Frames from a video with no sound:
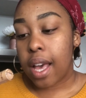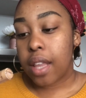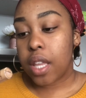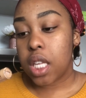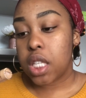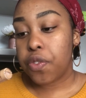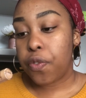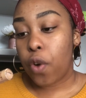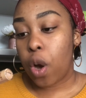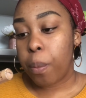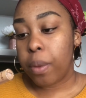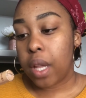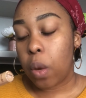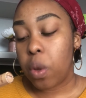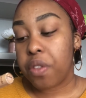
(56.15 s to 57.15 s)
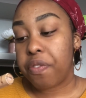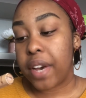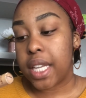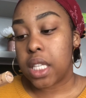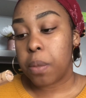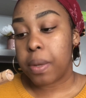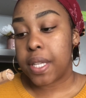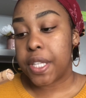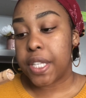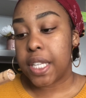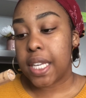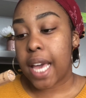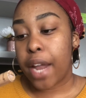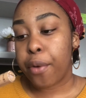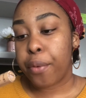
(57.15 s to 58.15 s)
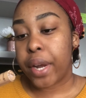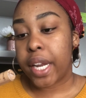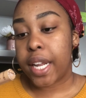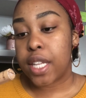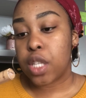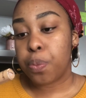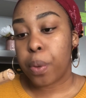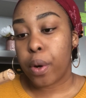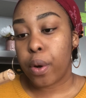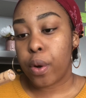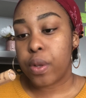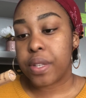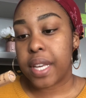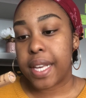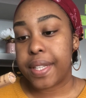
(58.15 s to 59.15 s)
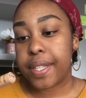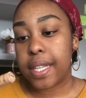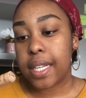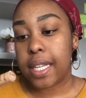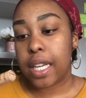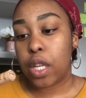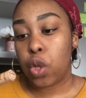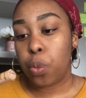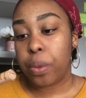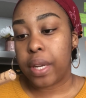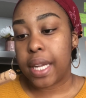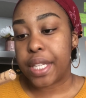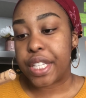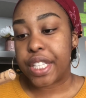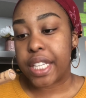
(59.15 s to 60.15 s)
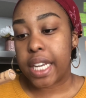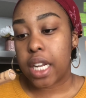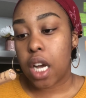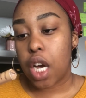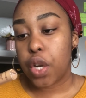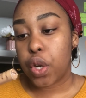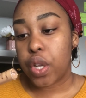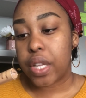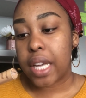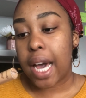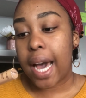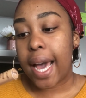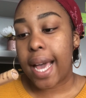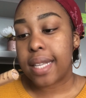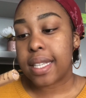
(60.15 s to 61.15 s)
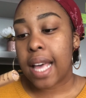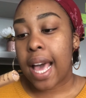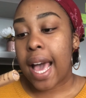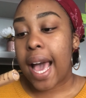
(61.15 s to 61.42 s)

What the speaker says: This formula with vitamin C and radiance pearls instantly illuminates skin under the eyes